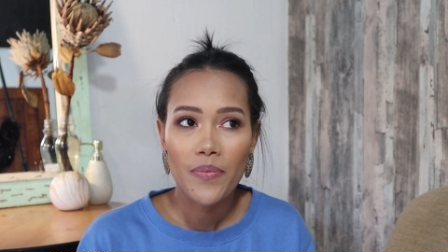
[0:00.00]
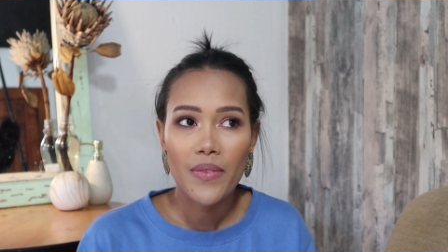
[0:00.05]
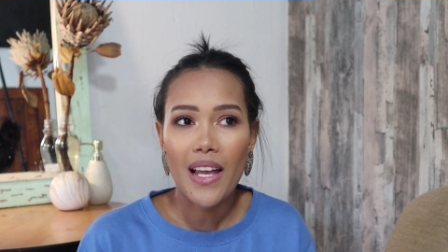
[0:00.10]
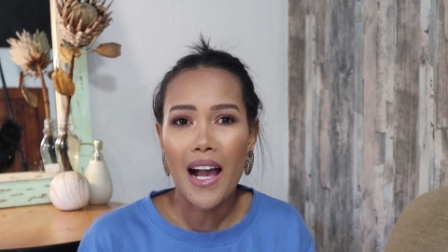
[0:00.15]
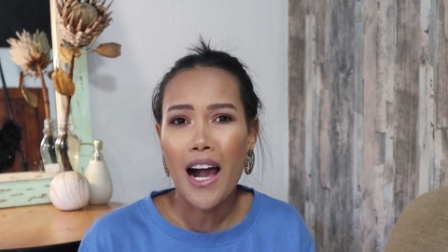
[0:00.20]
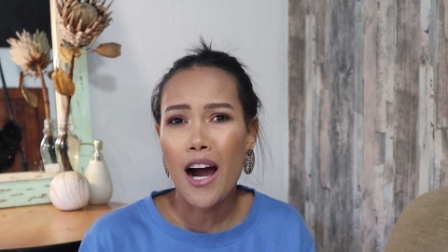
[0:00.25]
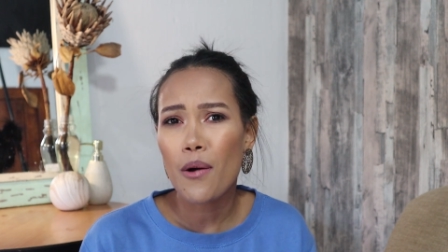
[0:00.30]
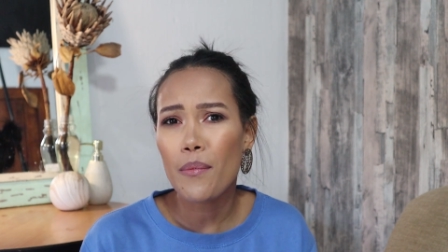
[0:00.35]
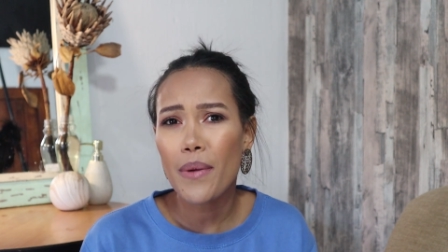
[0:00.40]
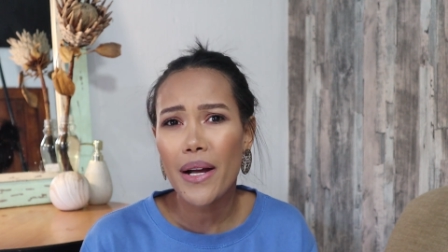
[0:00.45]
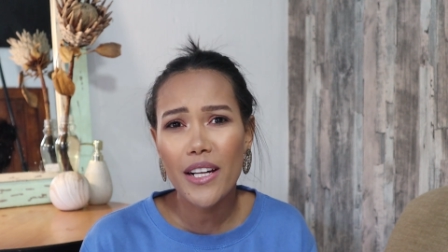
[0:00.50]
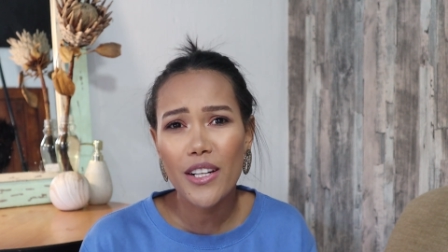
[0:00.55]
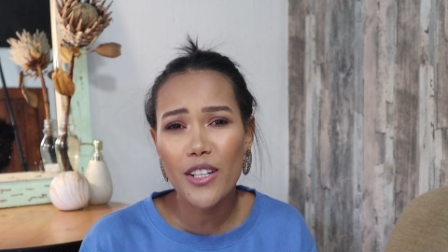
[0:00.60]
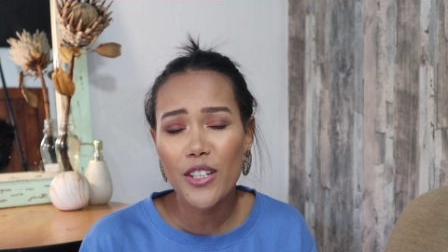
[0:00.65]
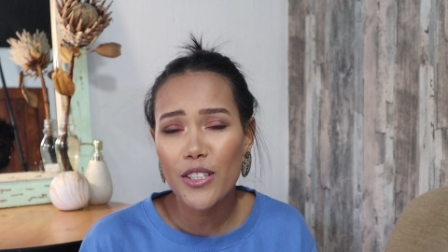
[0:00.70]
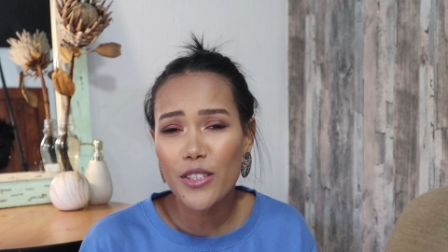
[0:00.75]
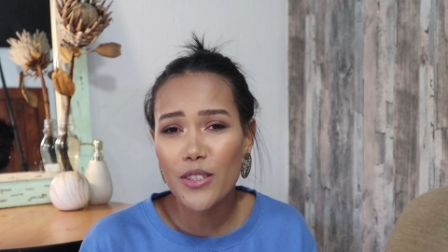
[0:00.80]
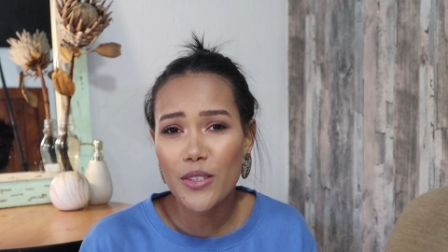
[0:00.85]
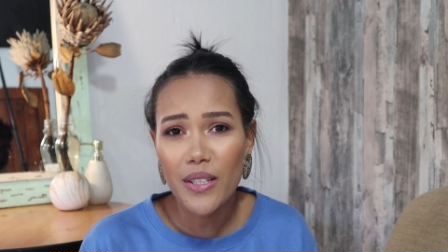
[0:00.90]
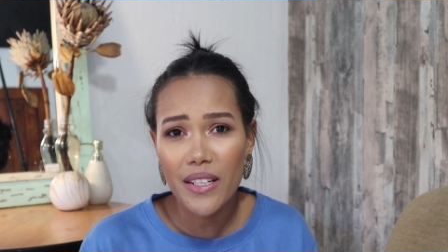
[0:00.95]
How am I
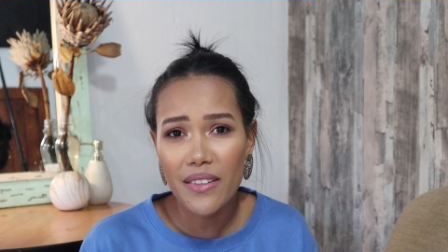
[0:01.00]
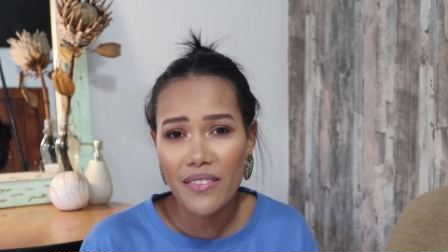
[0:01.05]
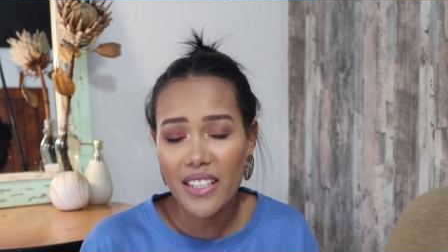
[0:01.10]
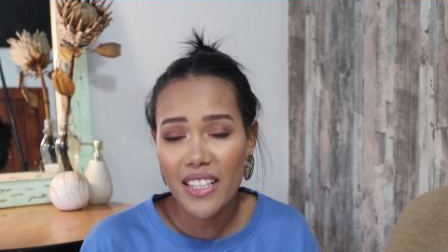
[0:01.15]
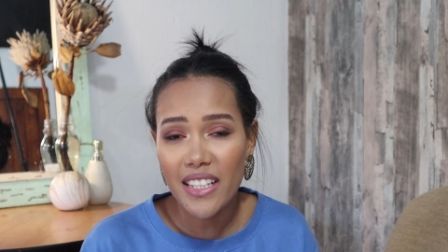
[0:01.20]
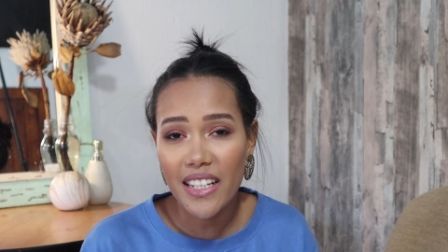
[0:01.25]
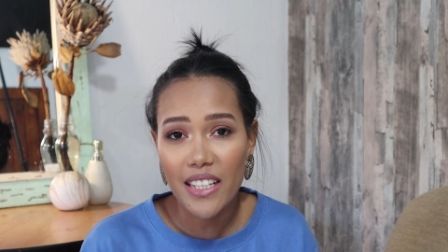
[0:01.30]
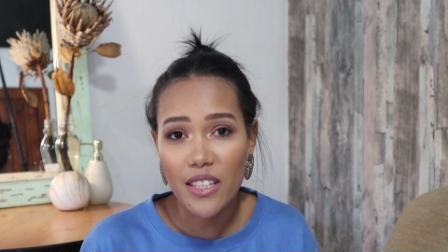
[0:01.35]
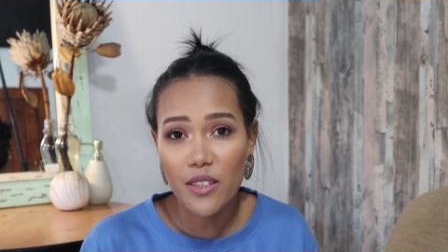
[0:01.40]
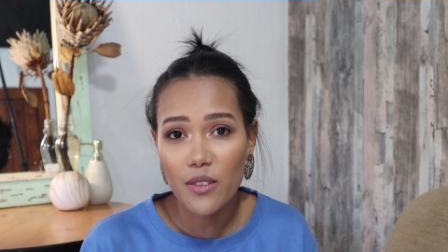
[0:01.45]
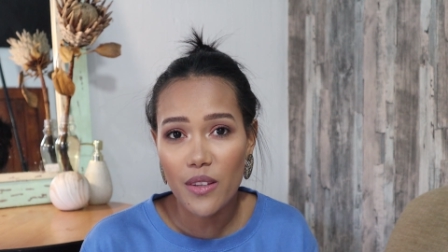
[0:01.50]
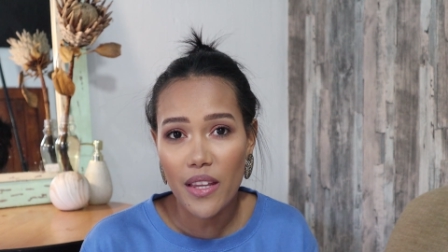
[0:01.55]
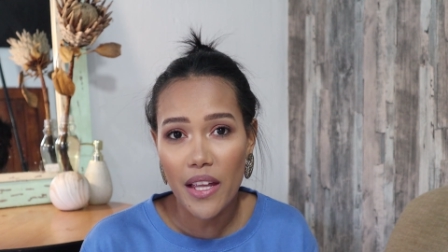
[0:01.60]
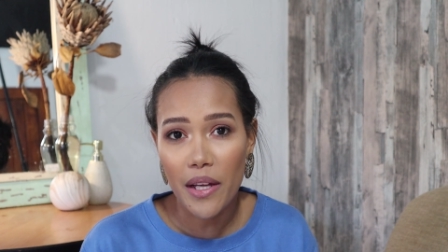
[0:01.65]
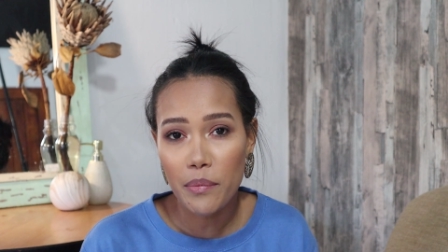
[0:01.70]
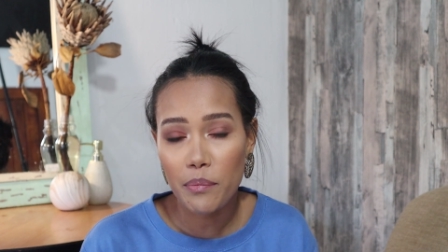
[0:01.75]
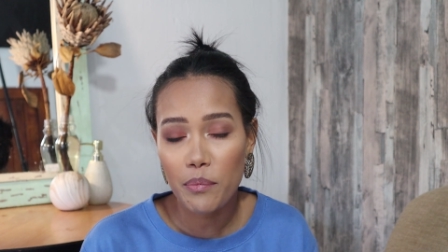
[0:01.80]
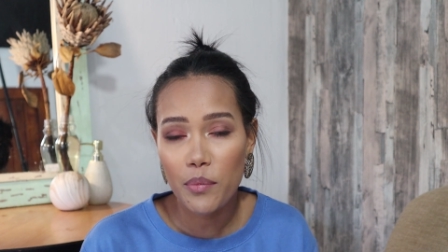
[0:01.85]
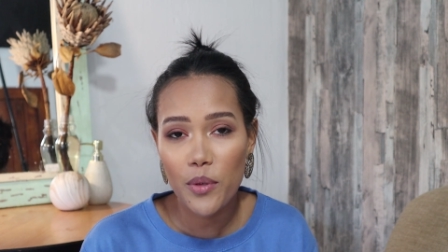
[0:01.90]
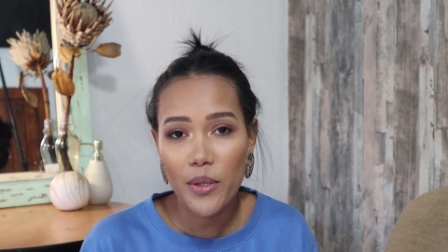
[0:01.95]
going to ever get to
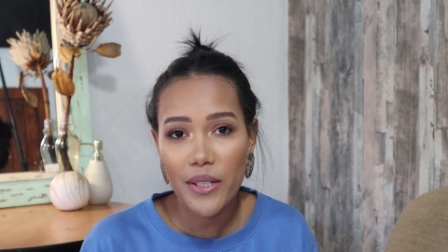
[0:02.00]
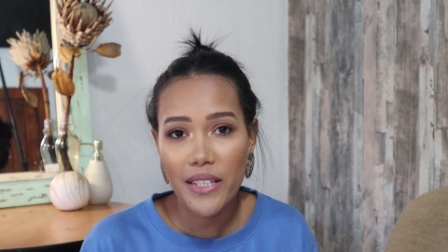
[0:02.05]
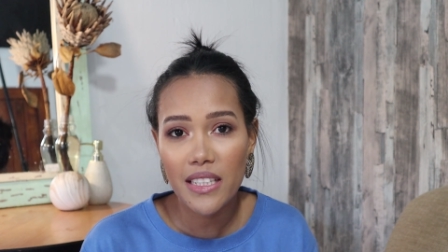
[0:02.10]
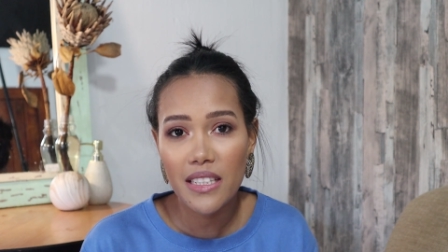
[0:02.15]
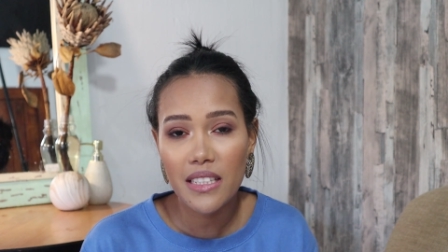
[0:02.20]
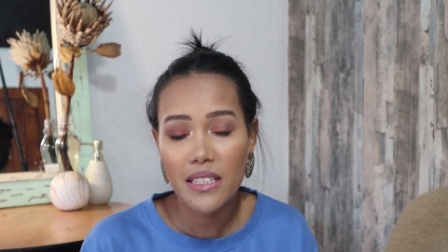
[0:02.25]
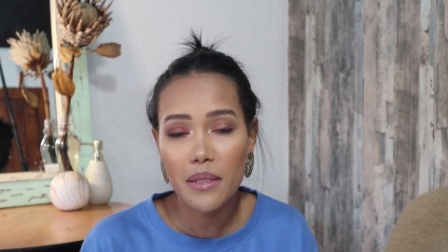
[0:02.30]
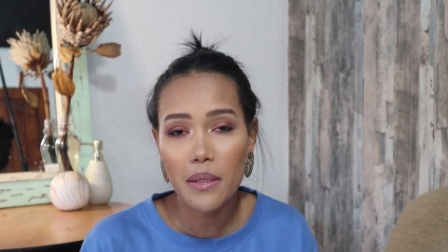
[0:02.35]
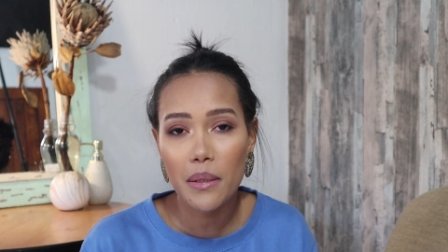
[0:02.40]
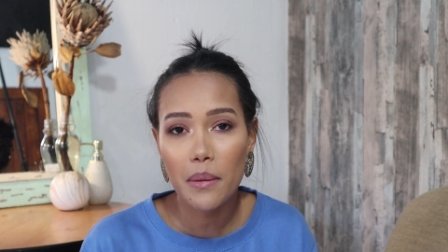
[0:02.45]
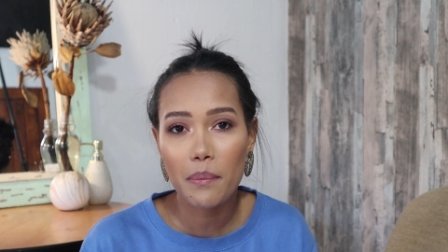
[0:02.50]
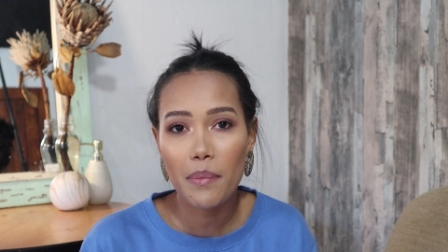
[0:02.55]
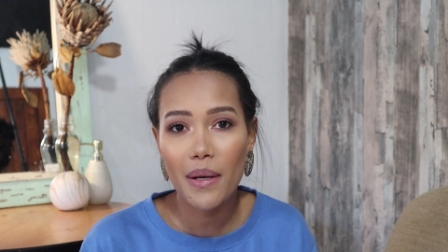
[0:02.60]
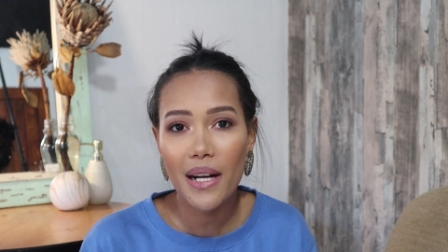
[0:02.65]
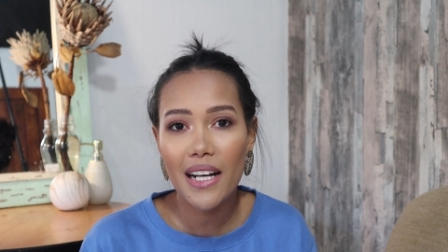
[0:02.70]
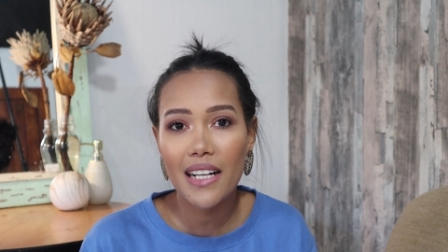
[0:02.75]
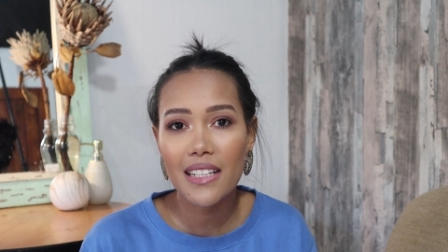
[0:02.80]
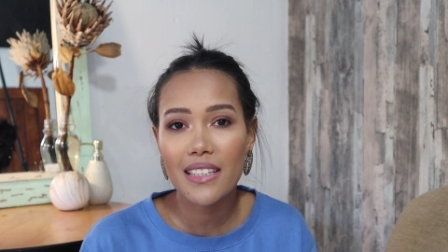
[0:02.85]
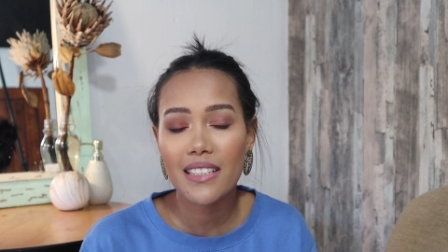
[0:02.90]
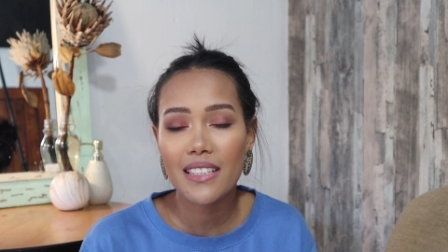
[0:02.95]
that point?
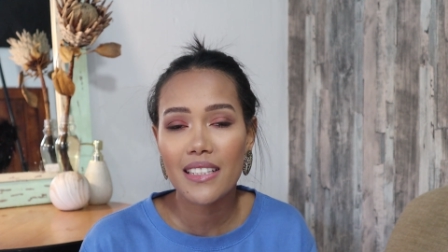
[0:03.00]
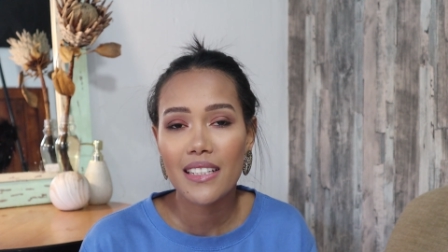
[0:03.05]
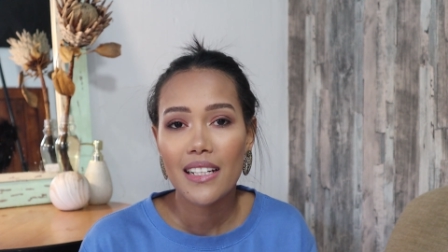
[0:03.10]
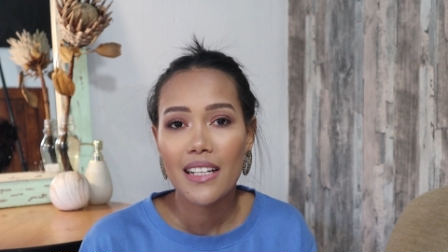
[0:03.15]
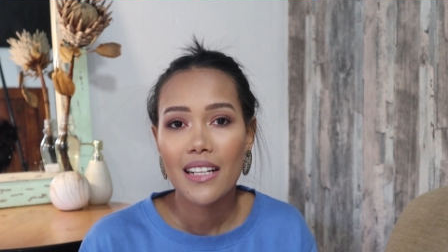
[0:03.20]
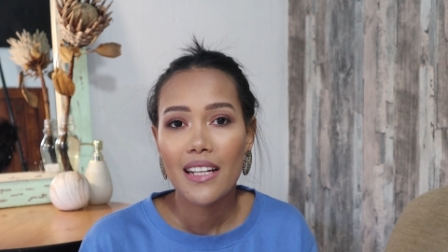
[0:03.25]
But